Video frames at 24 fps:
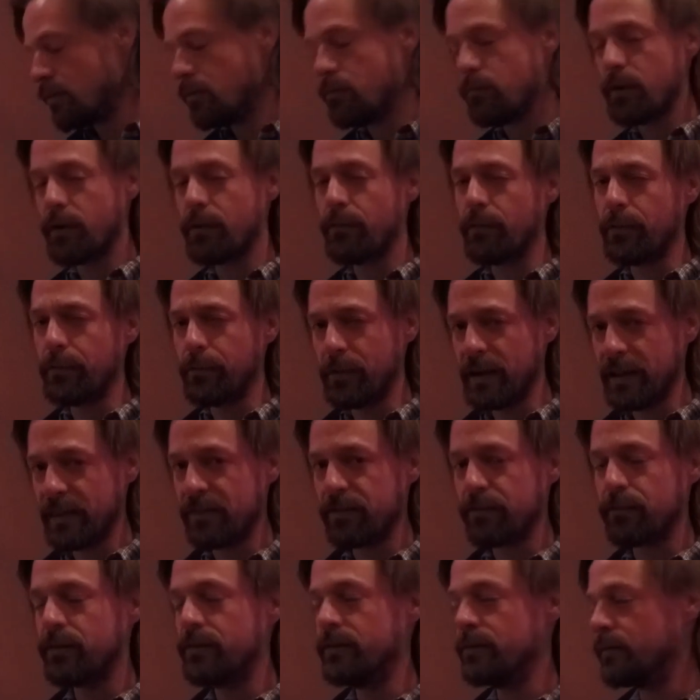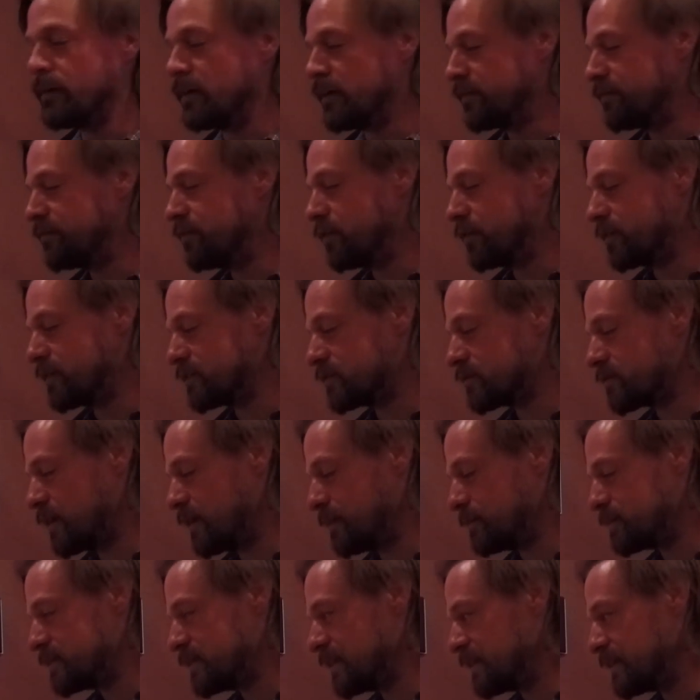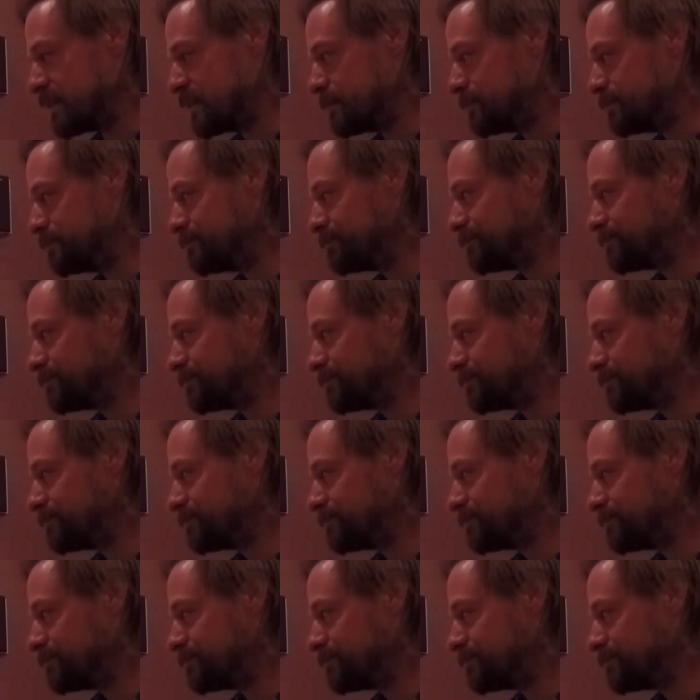where we went through our focused crop study.